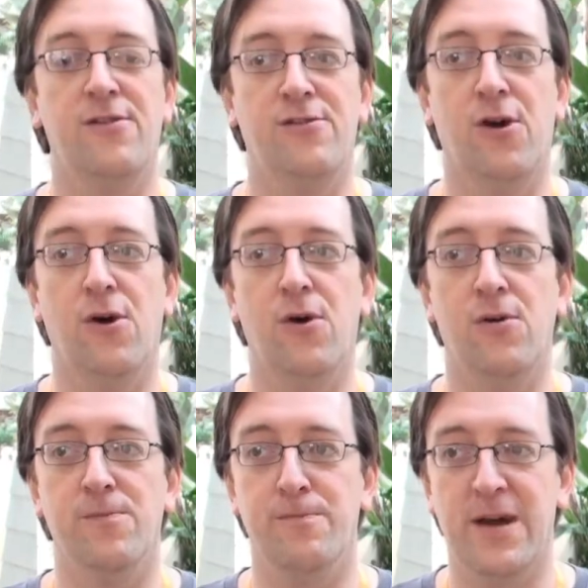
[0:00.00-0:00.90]

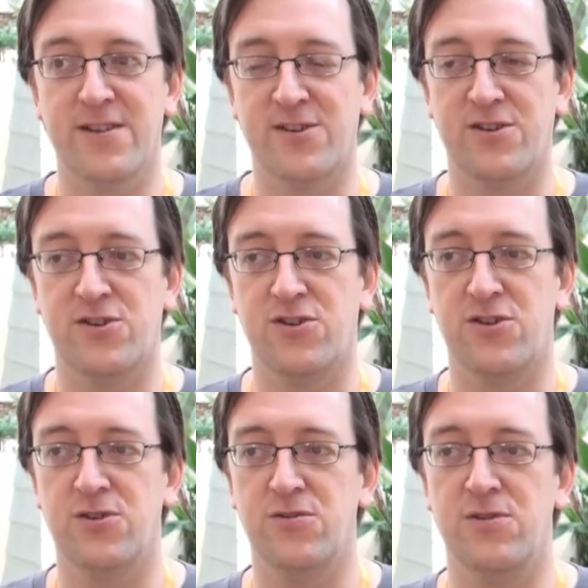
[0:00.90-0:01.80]
So best
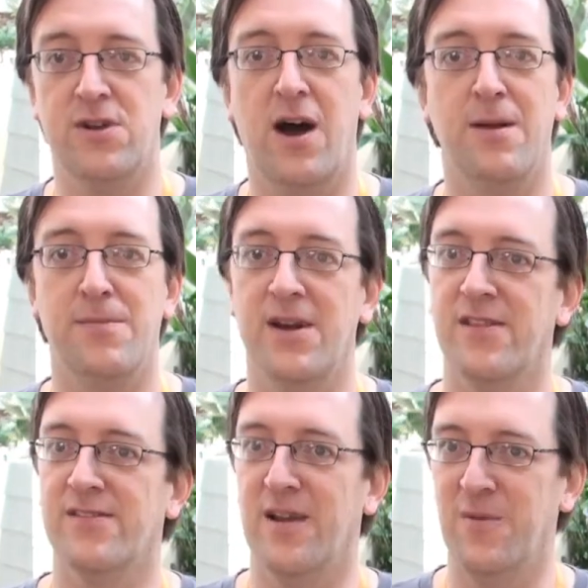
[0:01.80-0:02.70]
to not be
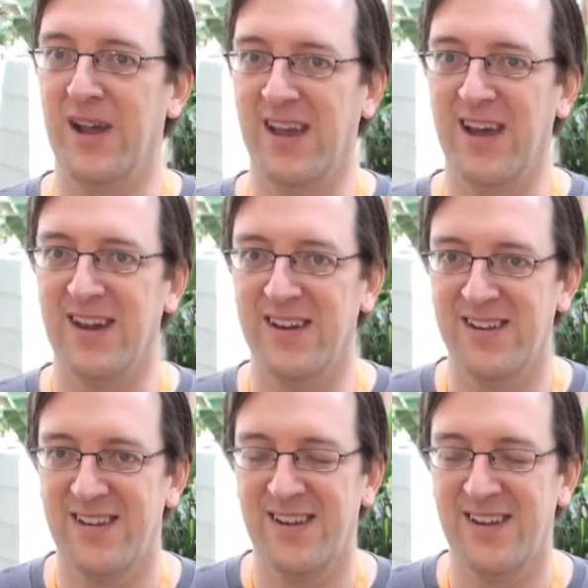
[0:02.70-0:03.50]
on the same weekend.